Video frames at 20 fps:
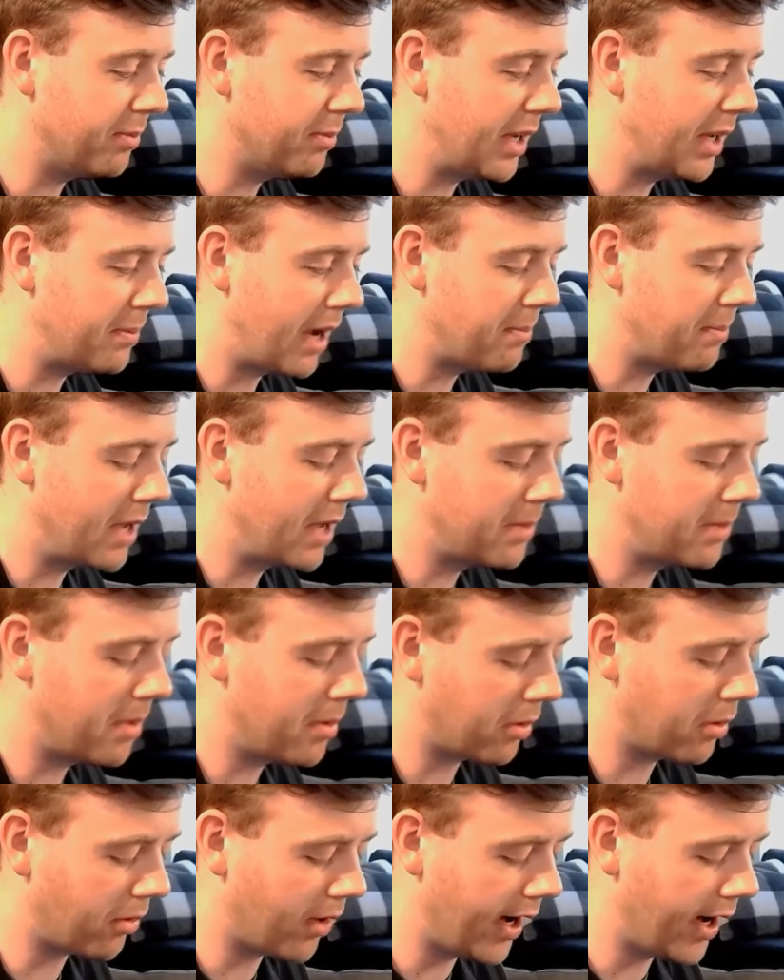meet my
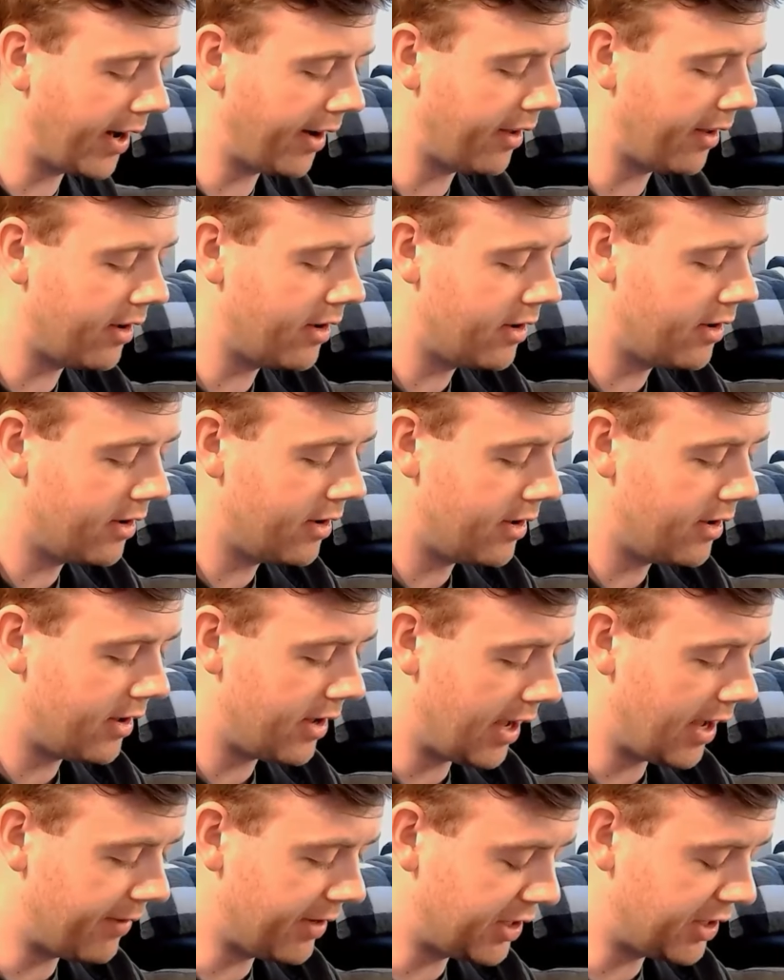minimum grade.
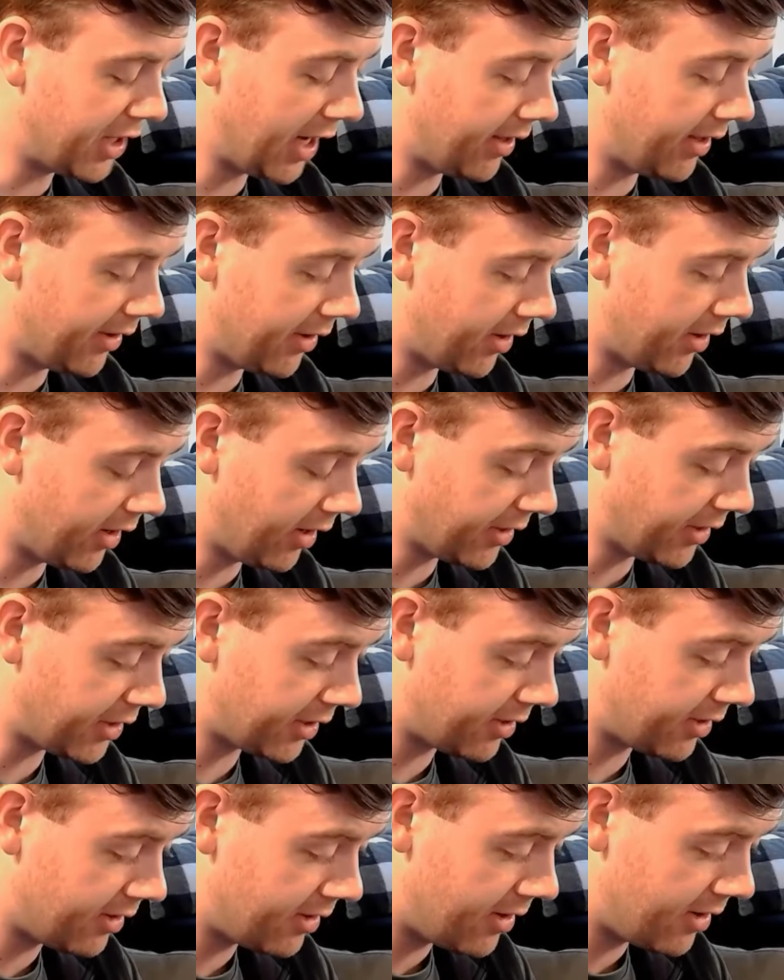Have a Jalen
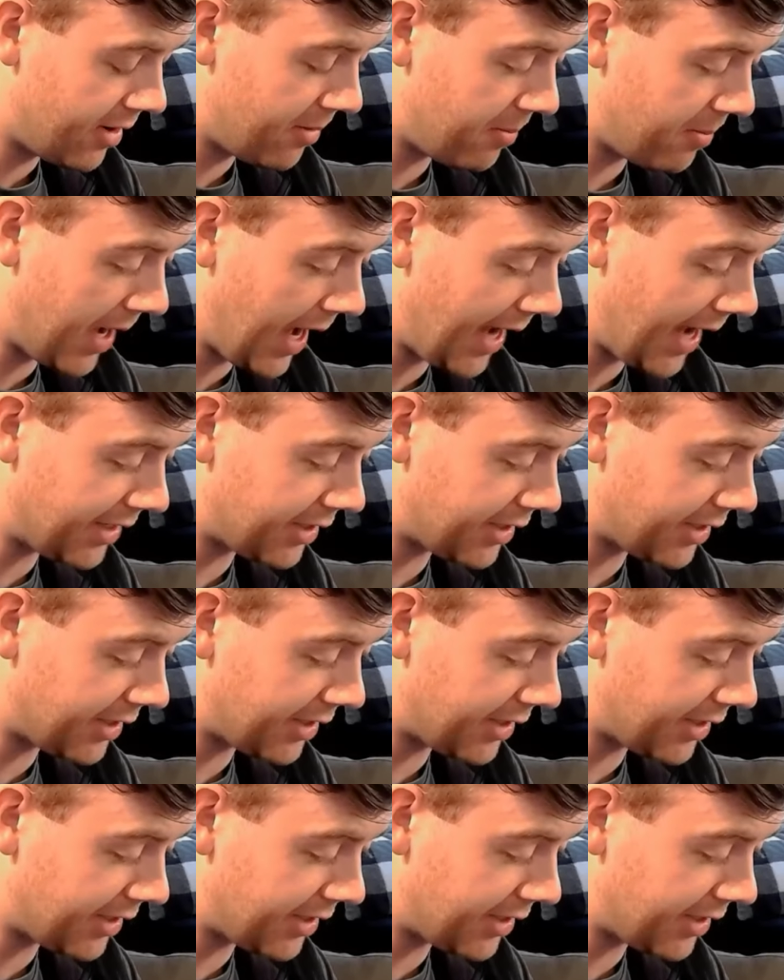Hurts patch